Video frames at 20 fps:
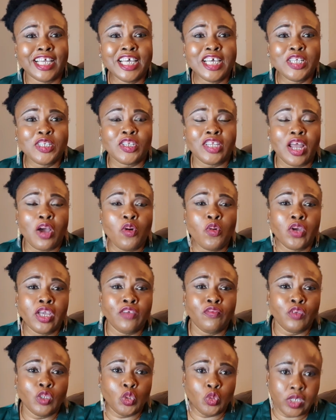So that will give
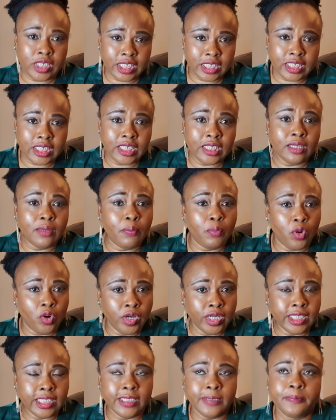you 20
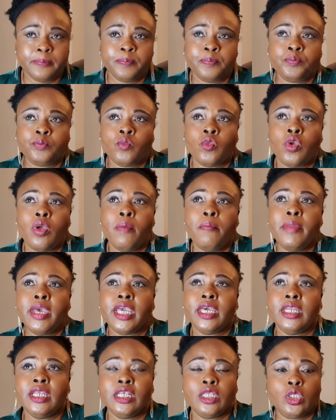points,
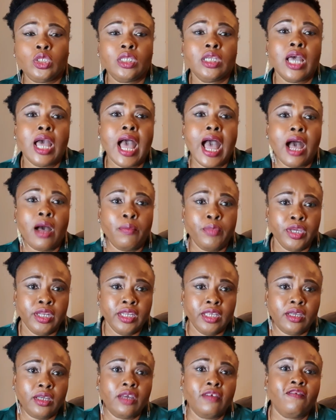making it how
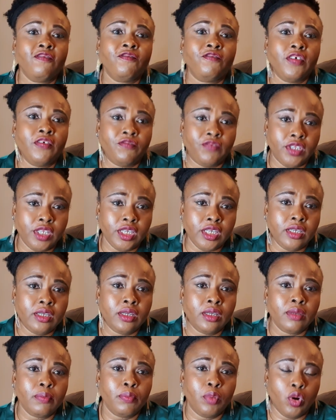many? 50
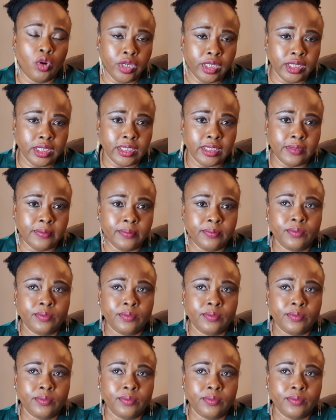points.